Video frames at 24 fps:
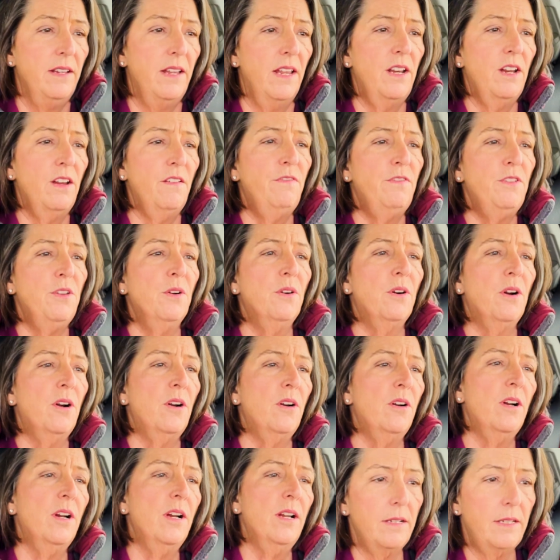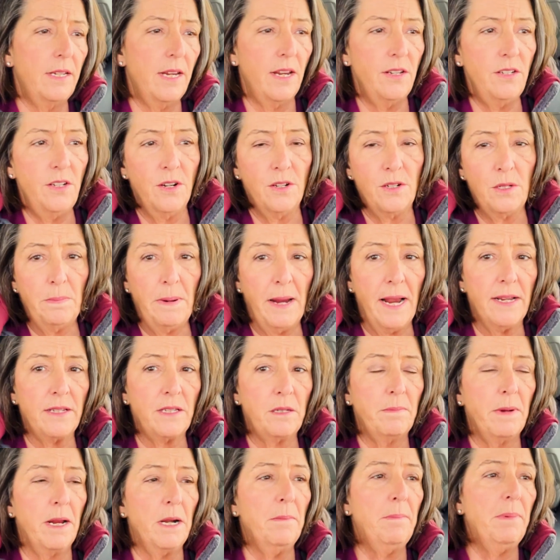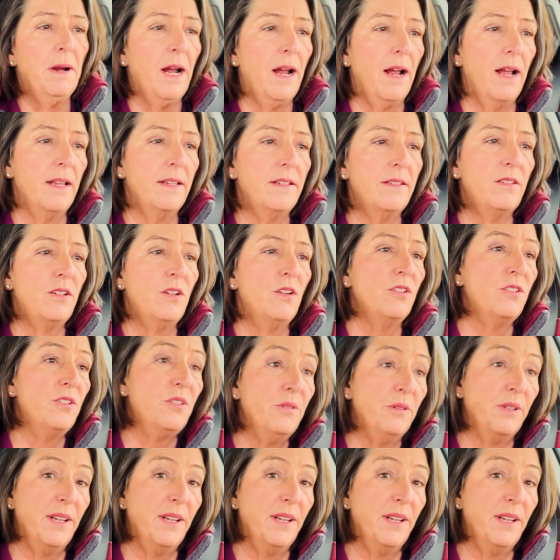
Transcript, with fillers: that if you're 10 years past menopause, you're too